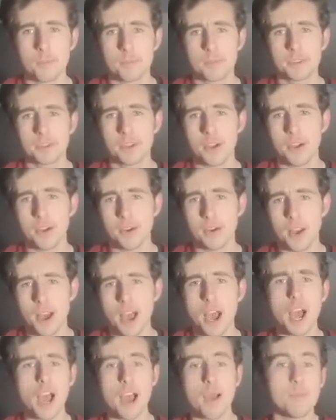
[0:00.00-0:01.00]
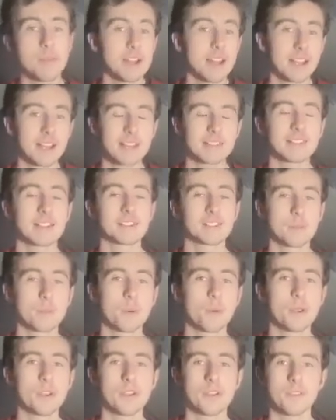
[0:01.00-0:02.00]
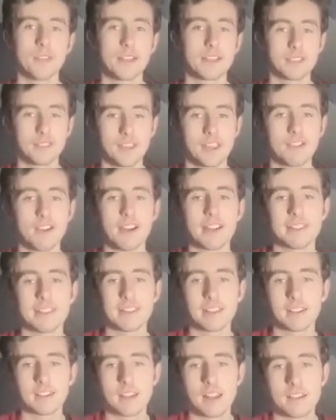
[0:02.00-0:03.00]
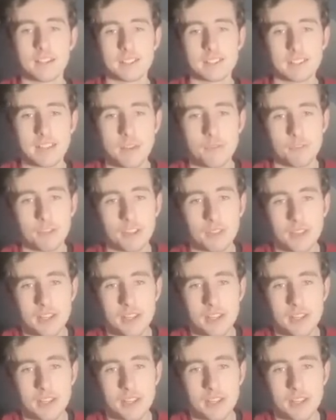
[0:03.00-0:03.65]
So I, I mean, I guess that's the point of like theorizing and, and discovering